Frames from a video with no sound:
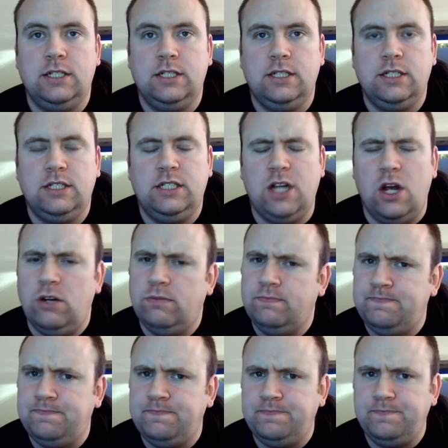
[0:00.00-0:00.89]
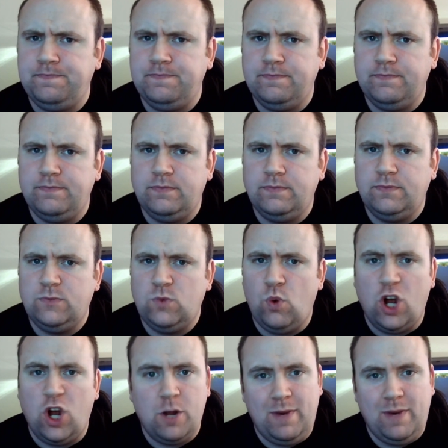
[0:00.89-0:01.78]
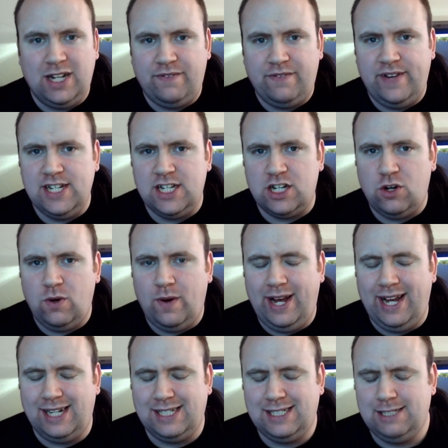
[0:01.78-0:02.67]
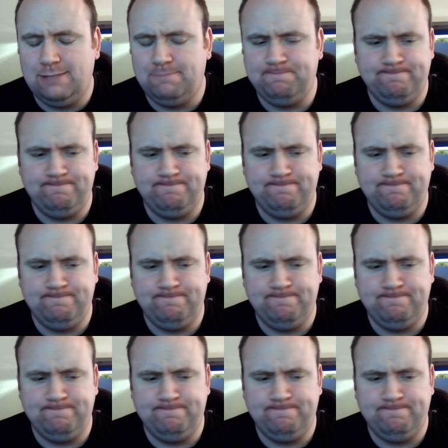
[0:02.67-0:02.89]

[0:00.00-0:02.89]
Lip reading: So, welcome back to Friends of Aquatics.